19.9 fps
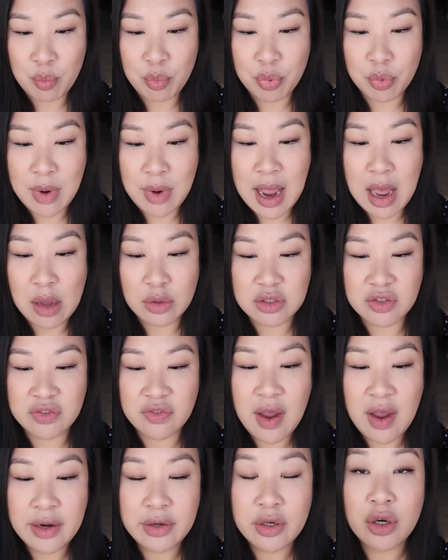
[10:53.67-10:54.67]
Brow
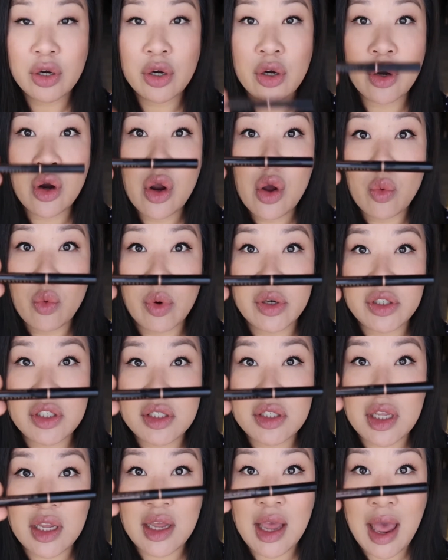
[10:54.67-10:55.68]
Definer, which
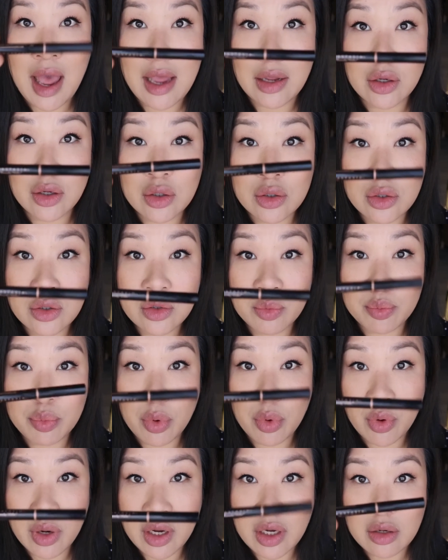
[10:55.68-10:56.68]
is the angled
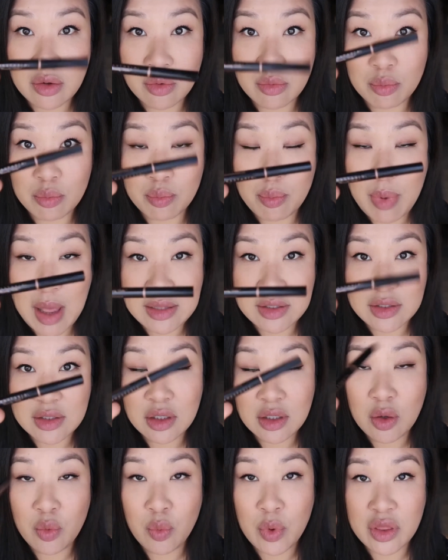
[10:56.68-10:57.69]
point
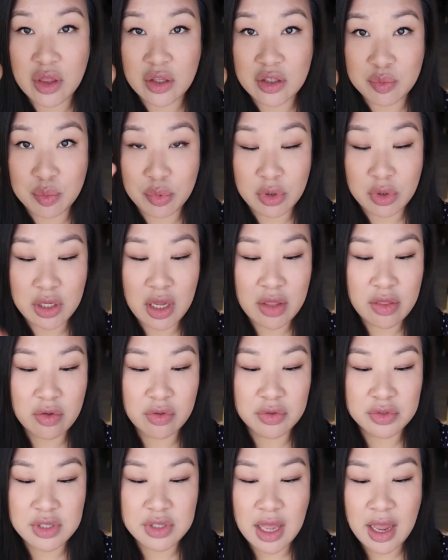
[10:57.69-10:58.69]
pencil with the spoolie on the
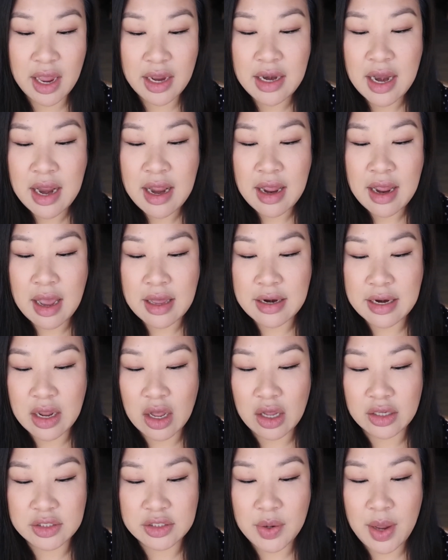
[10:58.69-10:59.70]
other side, and I
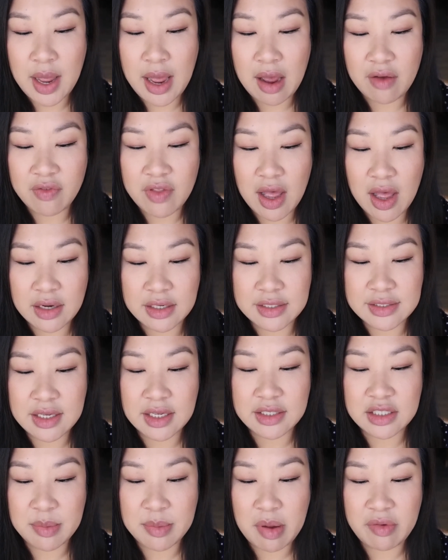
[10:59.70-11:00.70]
also have the
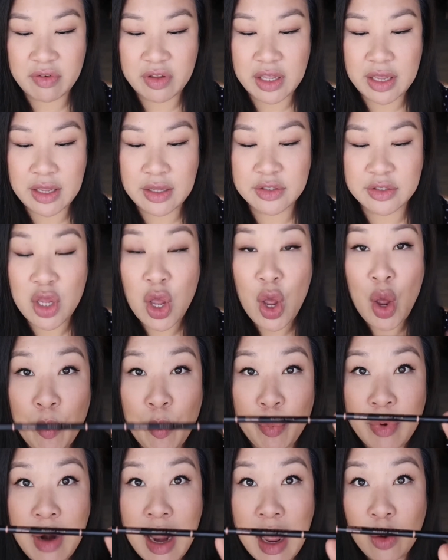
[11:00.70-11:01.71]
Anastasia Beverly Hills
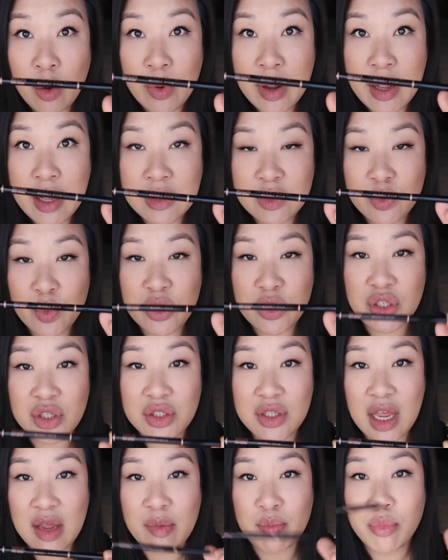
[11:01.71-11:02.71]
Brow Wiz, which
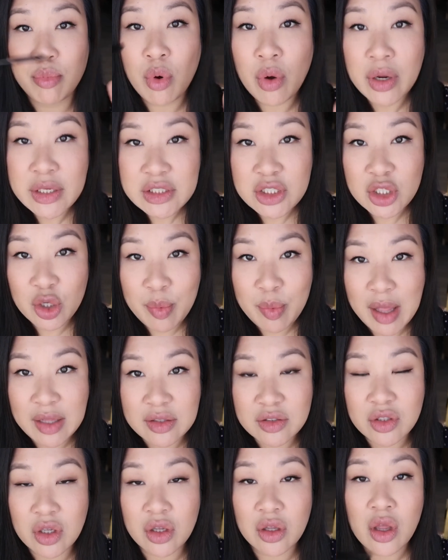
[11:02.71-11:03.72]
is a pointier
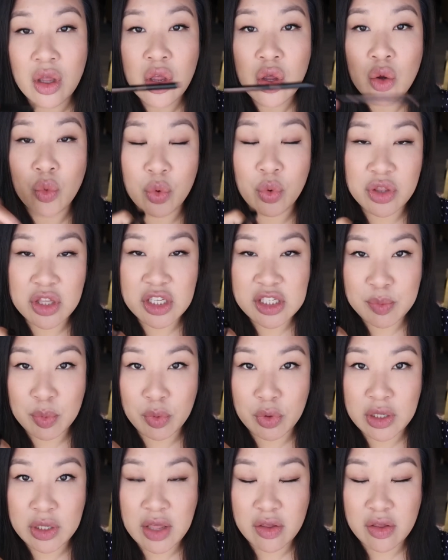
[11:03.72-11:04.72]
pencil with the
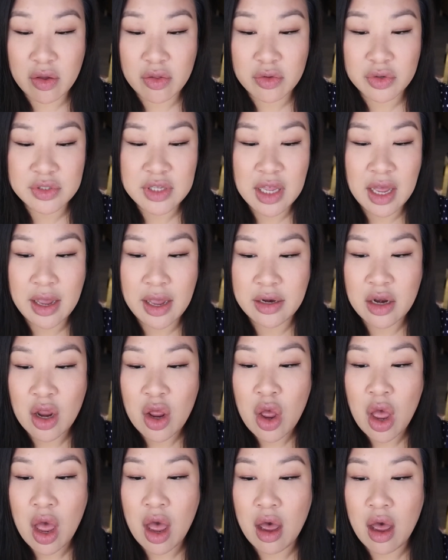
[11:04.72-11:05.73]
spoolie on the other side.
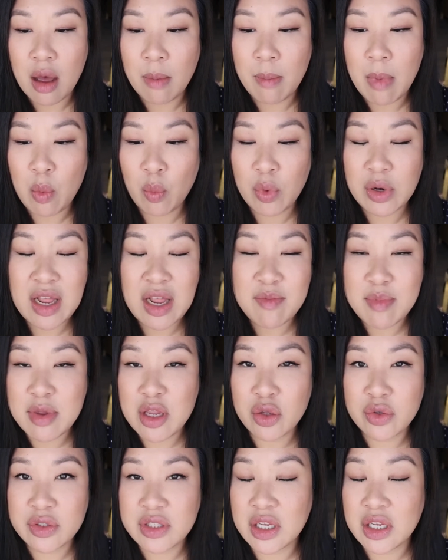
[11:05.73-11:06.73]
What I've been
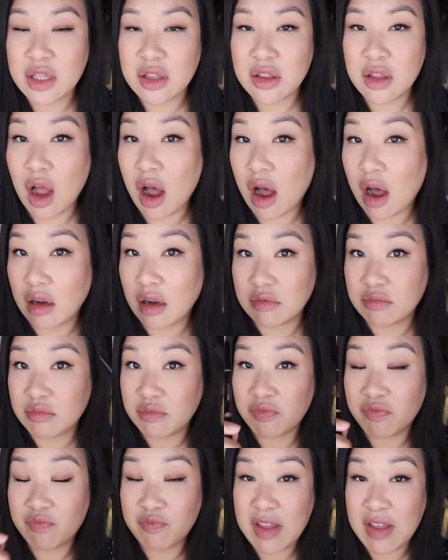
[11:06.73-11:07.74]
using on
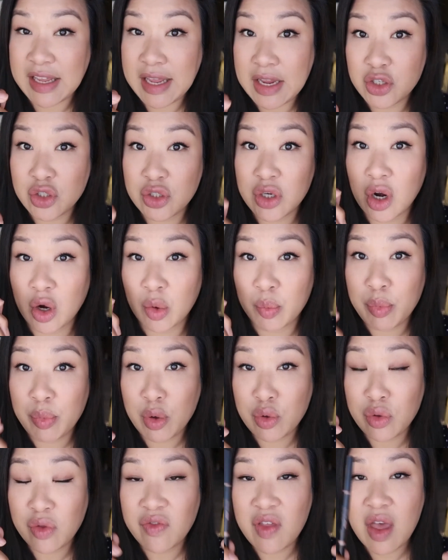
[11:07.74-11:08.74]
vacation are
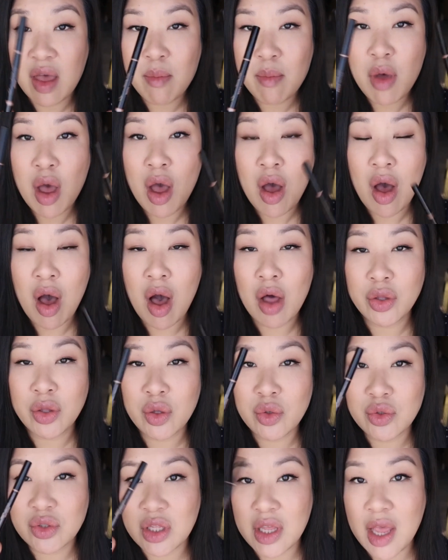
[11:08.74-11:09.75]
both of them. I'll
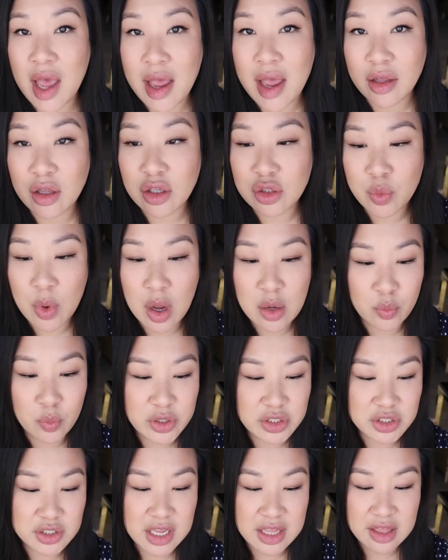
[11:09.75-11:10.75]
use the angled one,
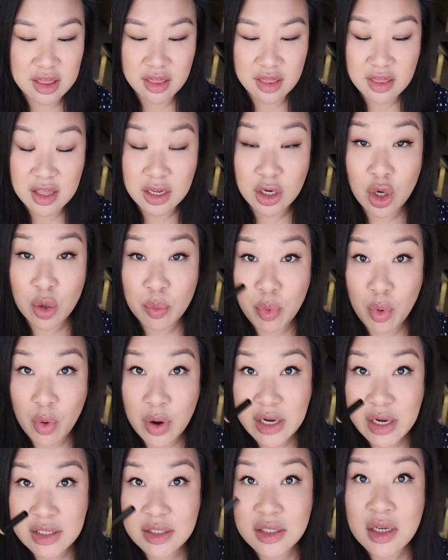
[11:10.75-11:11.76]
which is a thicker
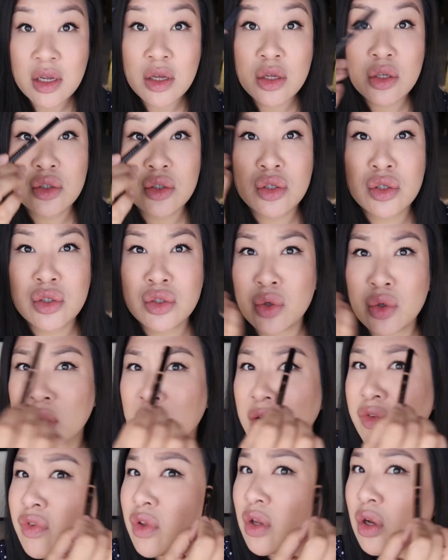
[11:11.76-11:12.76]
point, to sort
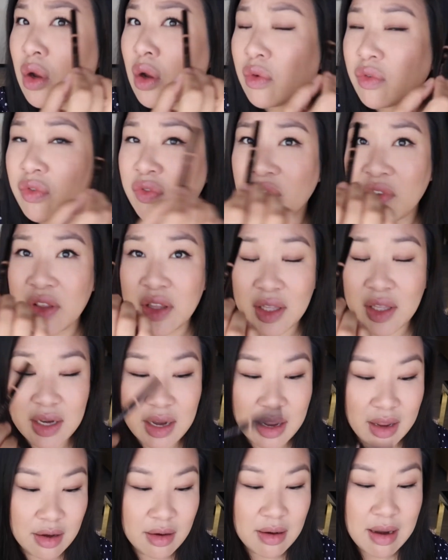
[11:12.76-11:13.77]
of, you know, fill it
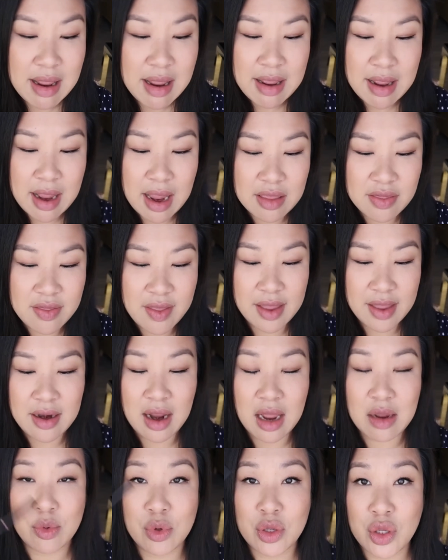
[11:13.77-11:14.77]
in, and then
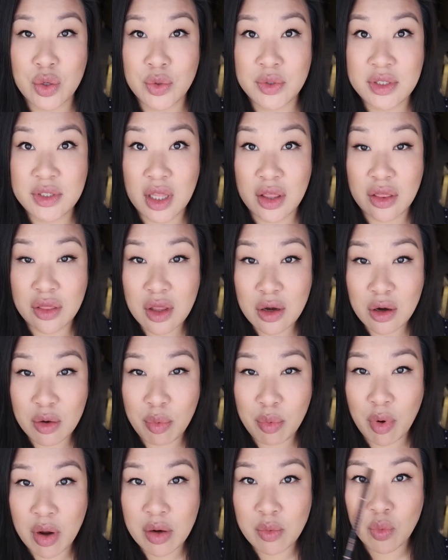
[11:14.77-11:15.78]
I will use the thinner
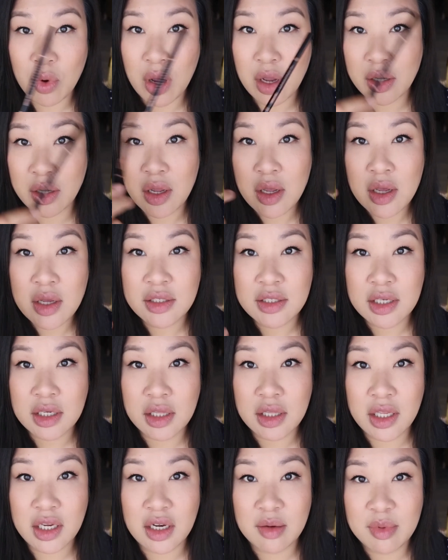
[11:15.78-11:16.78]
point one to
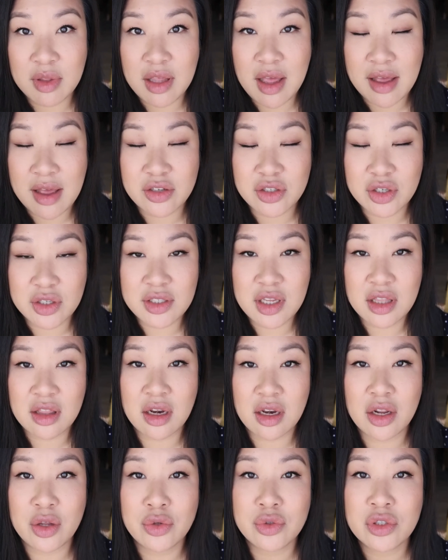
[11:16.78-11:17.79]
clean up the edges, and
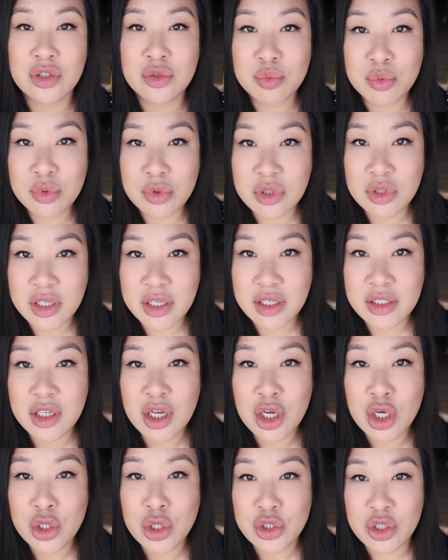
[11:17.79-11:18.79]
then I use the spoolies
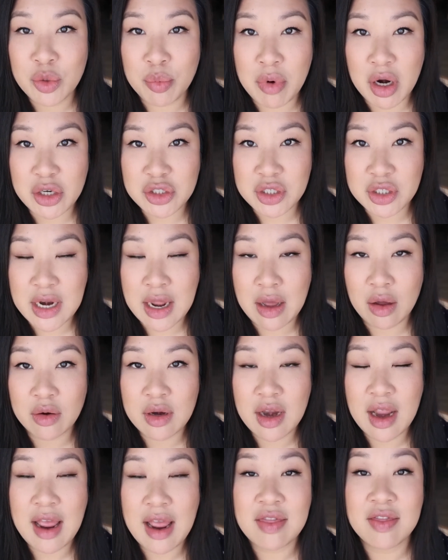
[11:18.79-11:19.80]
to brush it
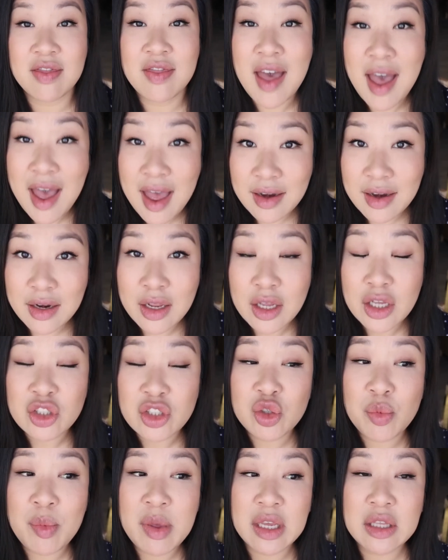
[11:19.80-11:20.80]
out. And then
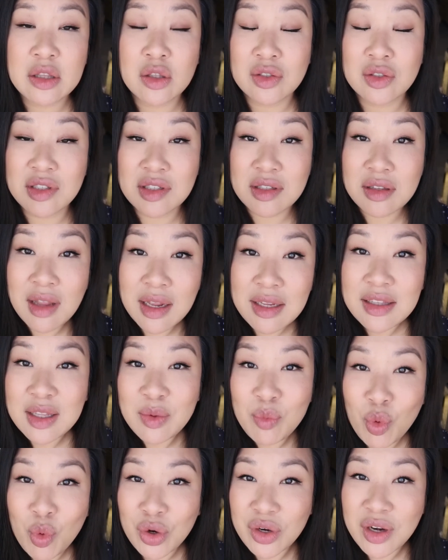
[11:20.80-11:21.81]
to make it look
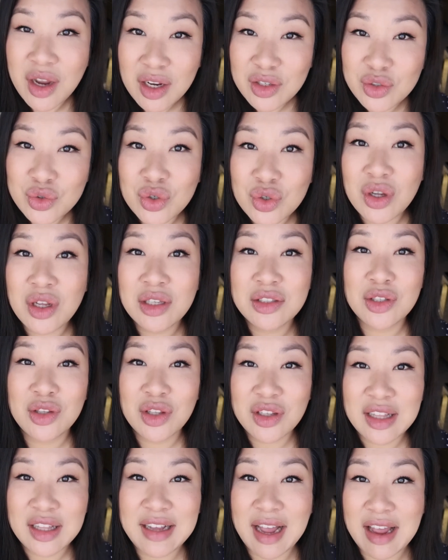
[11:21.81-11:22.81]
slightly more natural and to
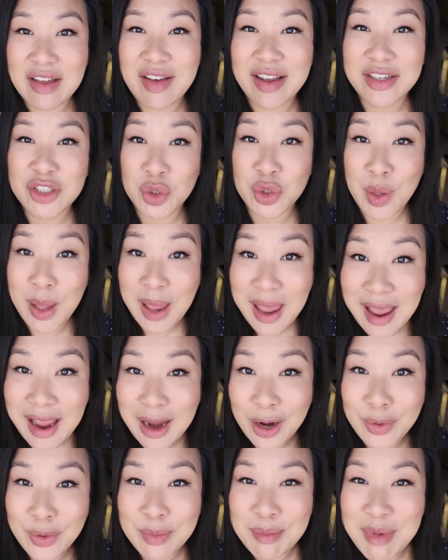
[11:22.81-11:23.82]
look like I have actual
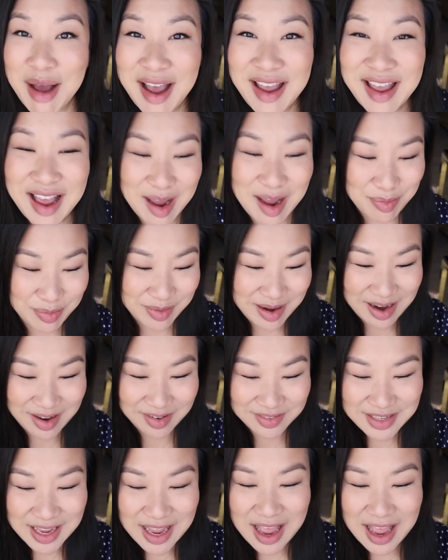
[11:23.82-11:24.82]
hair in my
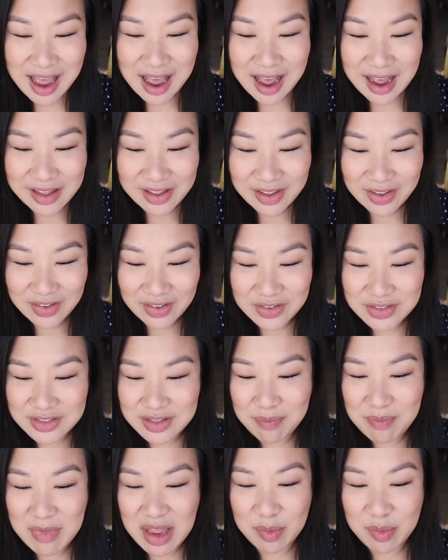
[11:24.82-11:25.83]
eyebrows, I use
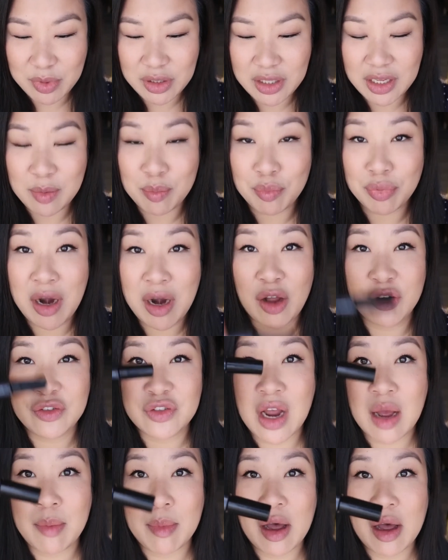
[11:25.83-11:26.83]
the Maybelline Brow
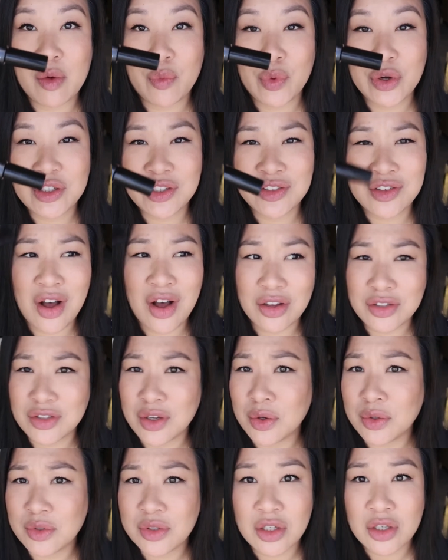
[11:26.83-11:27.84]
Drama, which is
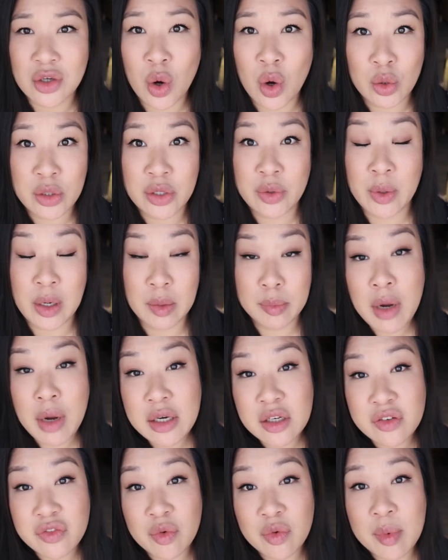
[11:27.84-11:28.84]
also such a holy grail
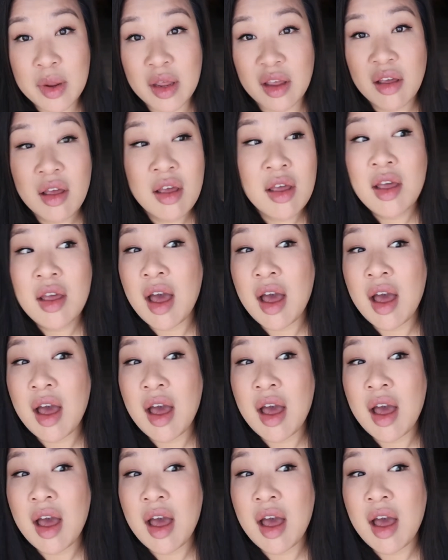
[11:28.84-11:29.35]
product for me.